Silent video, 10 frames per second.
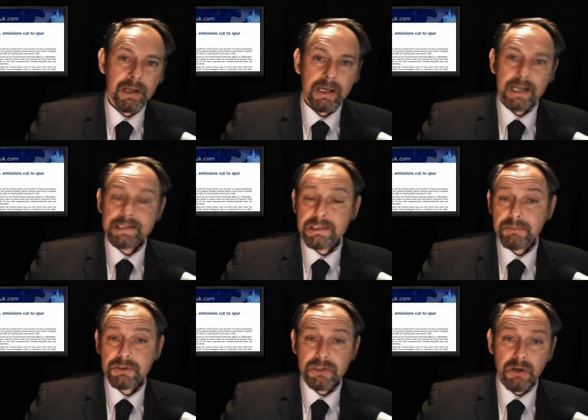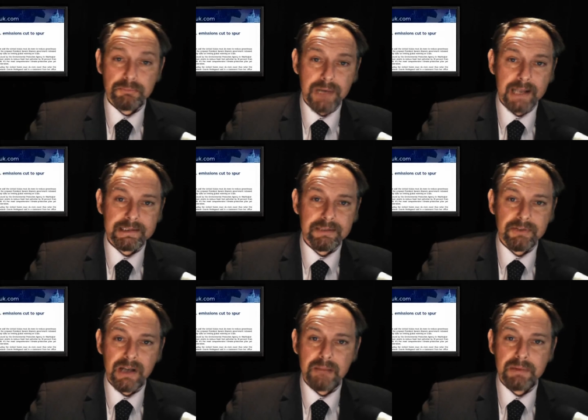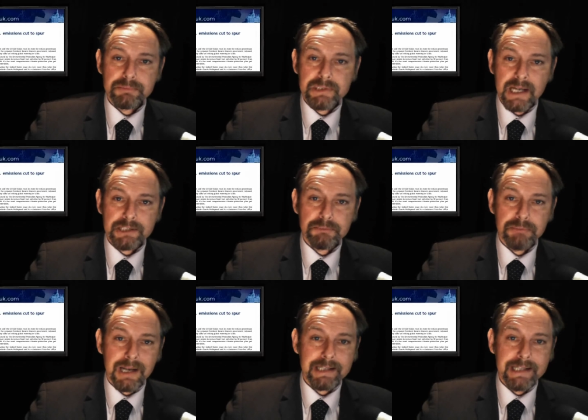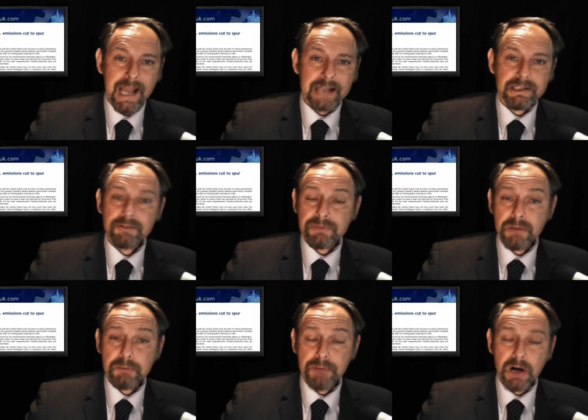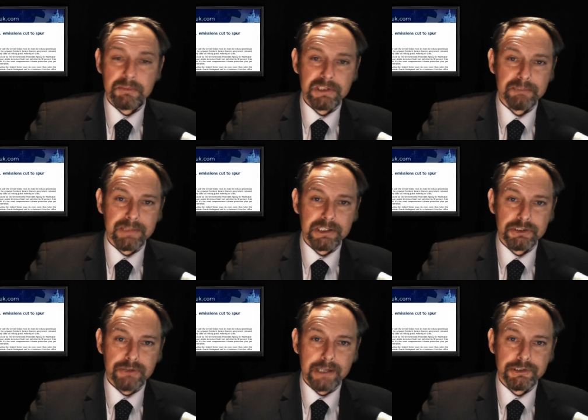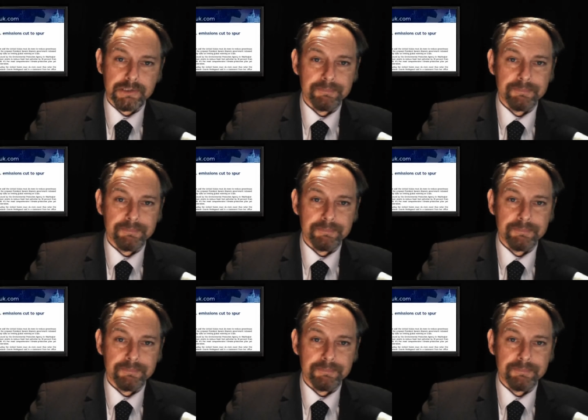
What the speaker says: It's the most comprehensive climate protection plan yet from Obama's administration.